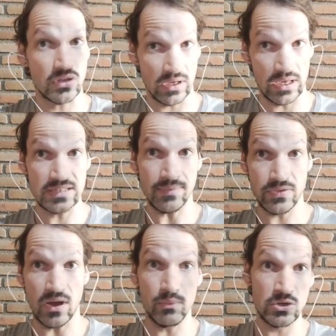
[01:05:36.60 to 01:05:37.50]
is something
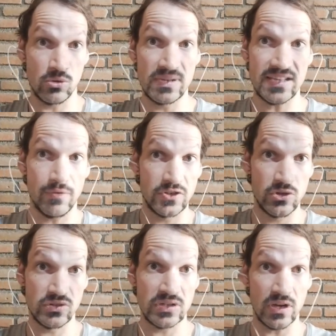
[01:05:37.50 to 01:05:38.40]
that I would normally sell for
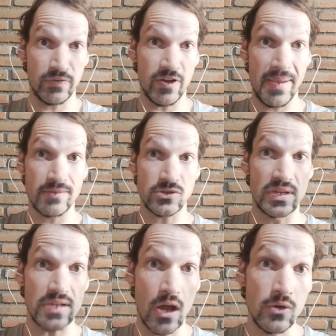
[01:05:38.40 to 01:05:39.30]
£295 on
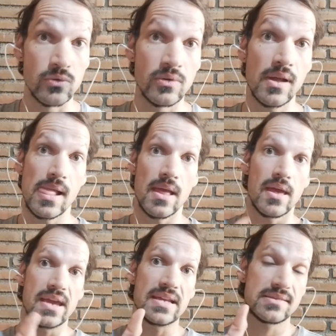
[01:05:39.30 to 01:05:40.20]
its own.
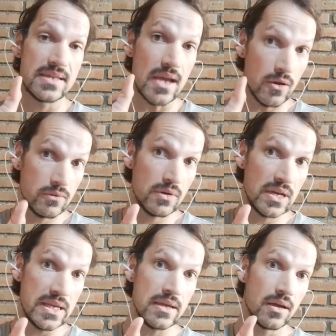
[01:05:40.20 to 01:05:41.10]
It's the
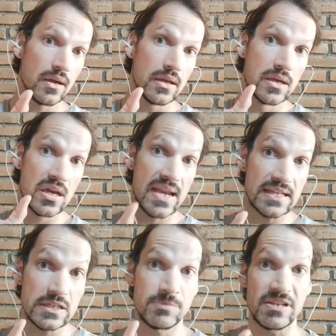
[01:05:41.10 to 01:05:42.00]
only
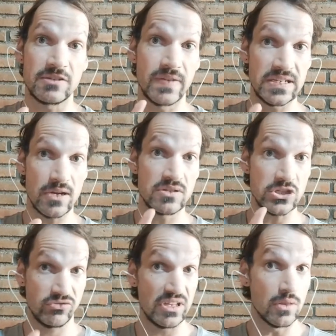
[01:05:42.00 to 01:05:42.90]
connected speech video
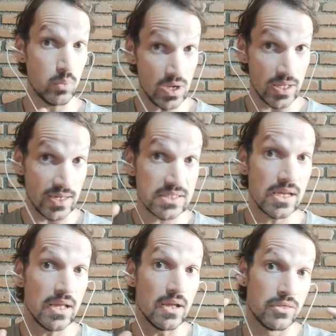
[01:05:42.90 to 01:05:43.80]
dictionary in the world
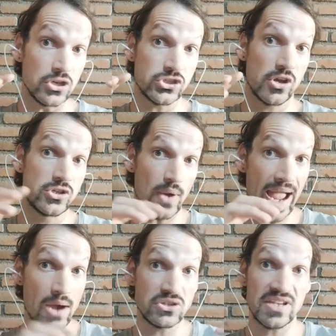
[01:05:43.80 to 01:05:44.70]
that shows you
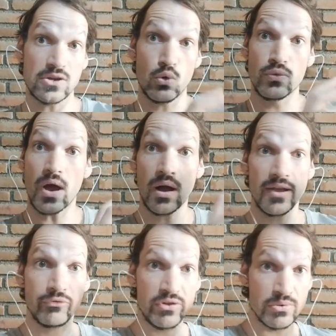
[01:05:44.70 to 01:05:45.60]
how to take all the high
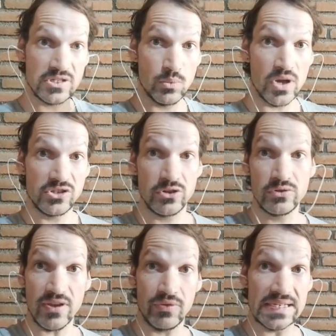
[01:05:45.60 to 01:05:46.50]
frequency words you use
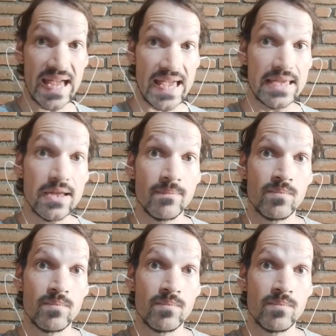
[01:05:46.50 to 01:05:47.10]
every day,